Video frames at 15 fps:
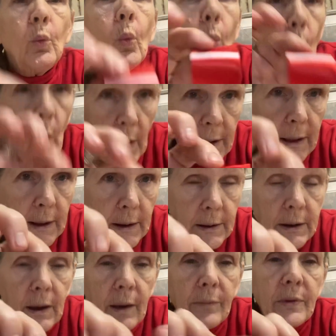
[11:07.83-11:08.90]
one
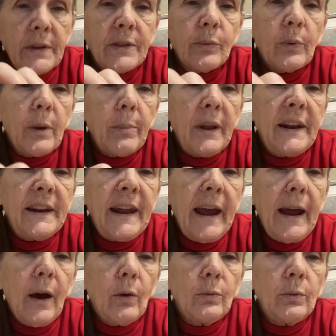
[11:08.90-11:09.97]
end of this ribbon
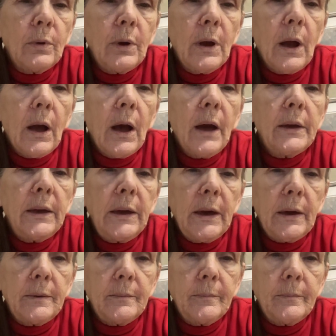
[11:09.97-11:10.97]
down again.